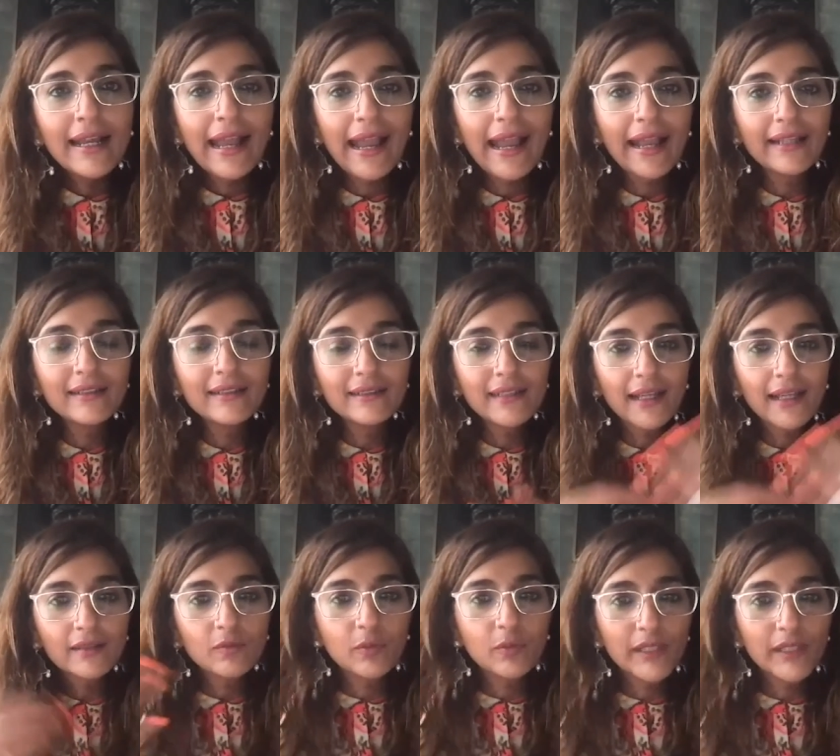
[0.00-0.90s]
and
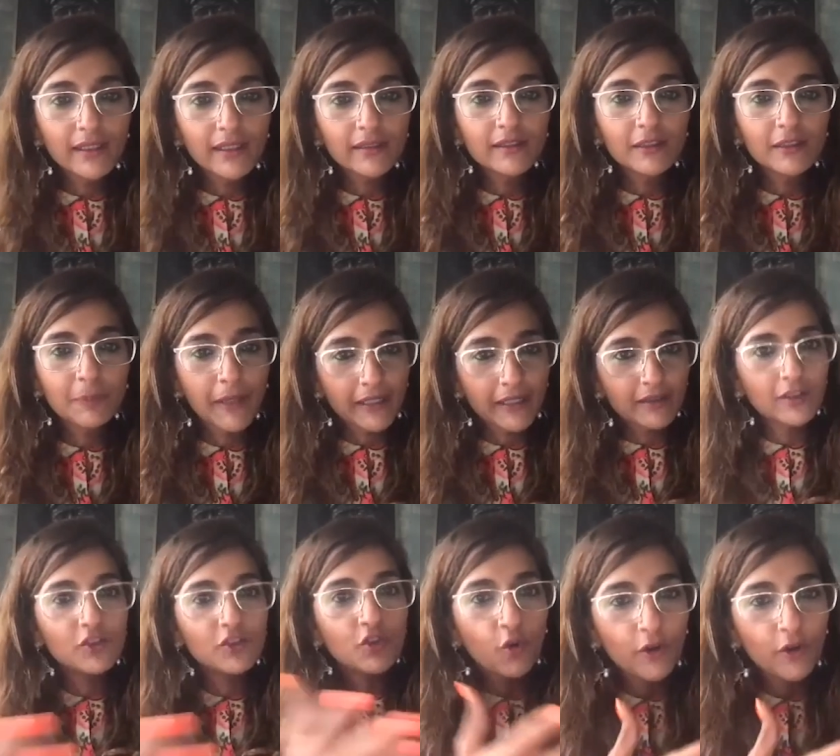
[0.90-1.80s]
that we can spread
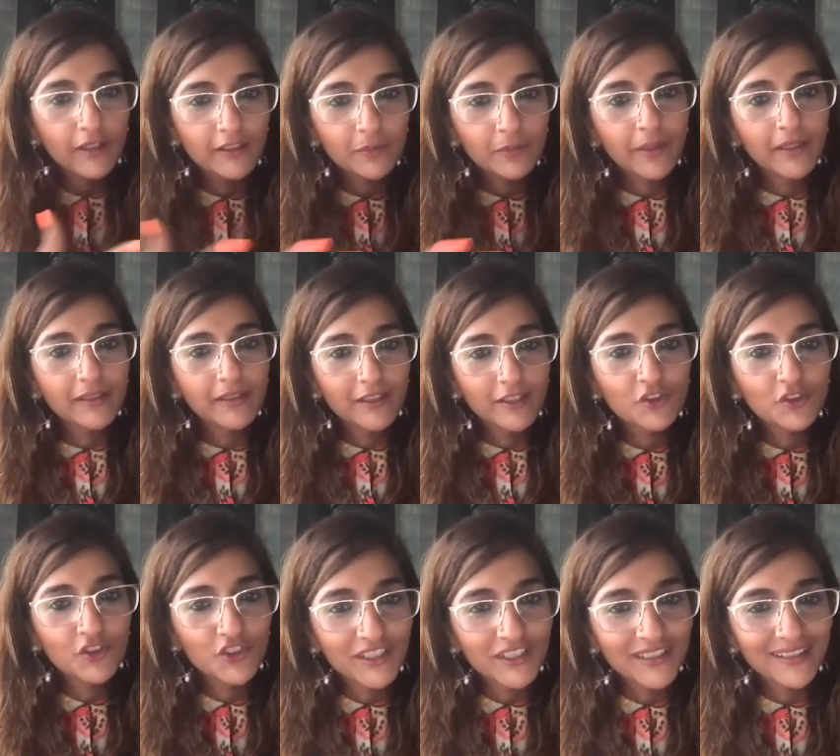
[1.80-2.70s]
the joy, spread the
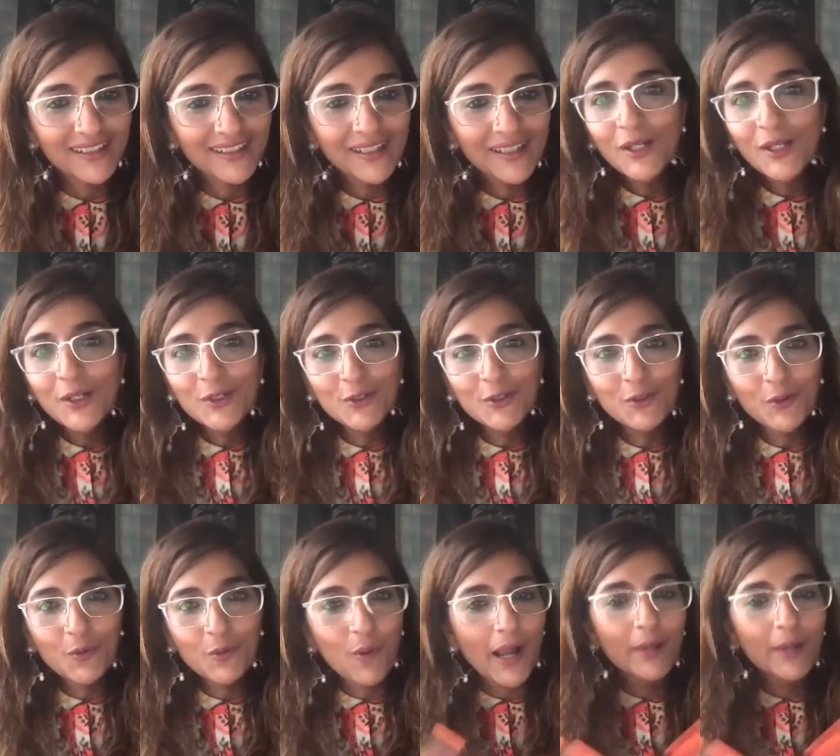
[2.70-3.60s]
cheer. You
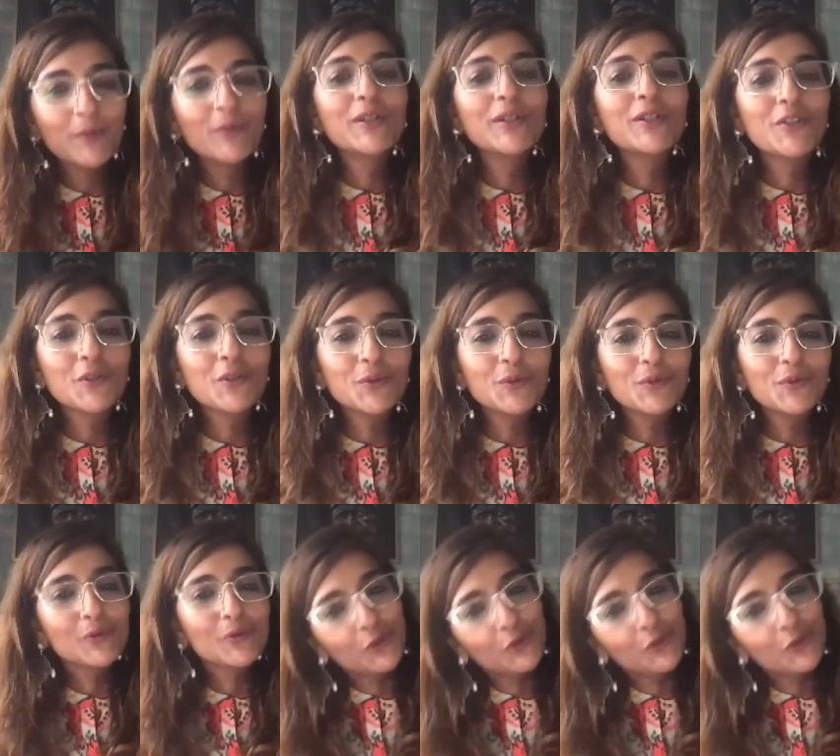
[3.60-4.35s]
know, why wouldn't you?